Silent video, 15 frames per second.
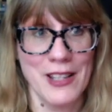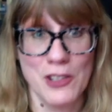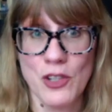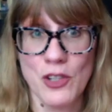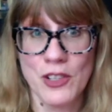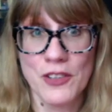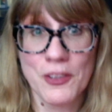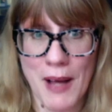It,
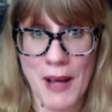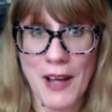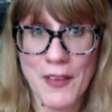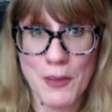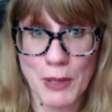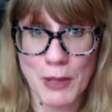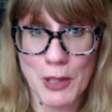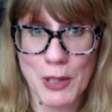you can smell
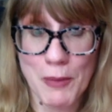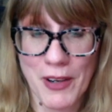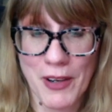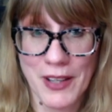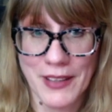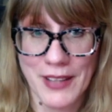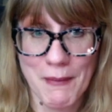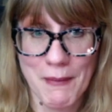the blueberry
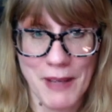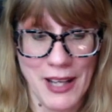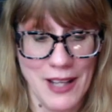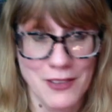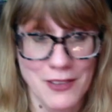and lemonade.